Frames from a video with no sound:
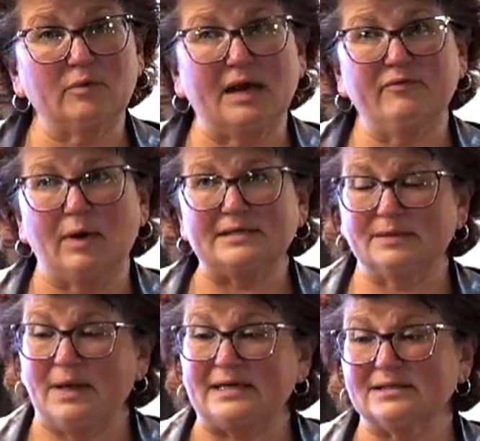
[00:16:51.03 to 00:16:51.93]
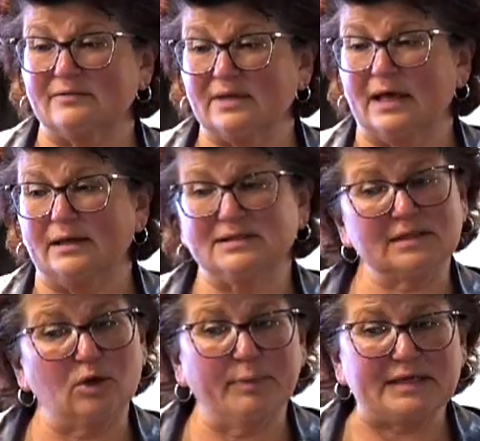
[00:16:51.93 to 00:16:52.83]
of resumes of the
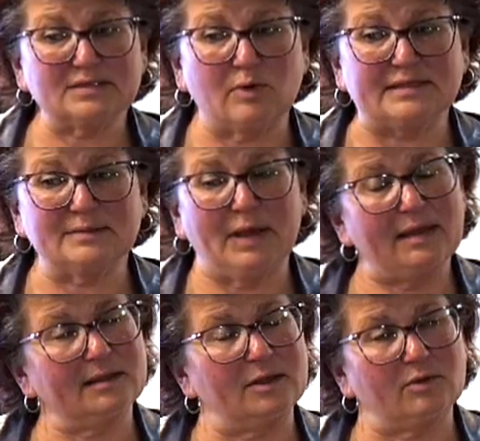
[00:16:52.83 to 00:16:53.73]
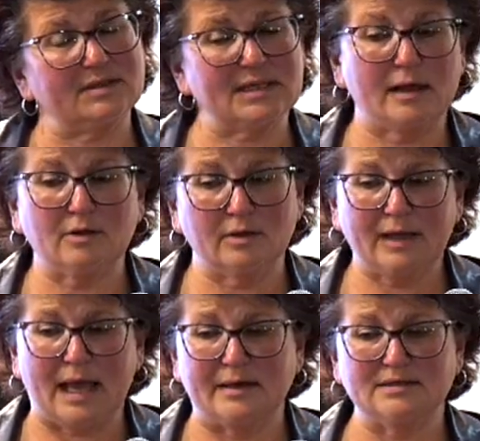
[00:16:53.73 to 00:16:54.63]
skill-based resume that you could take a
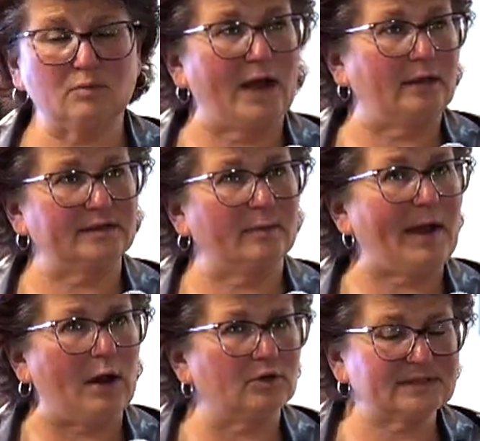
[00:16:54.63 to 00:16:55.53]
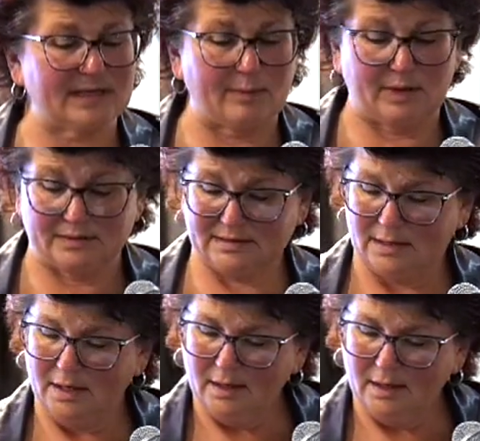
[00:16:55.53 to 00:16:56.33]
look at as well in the power statements.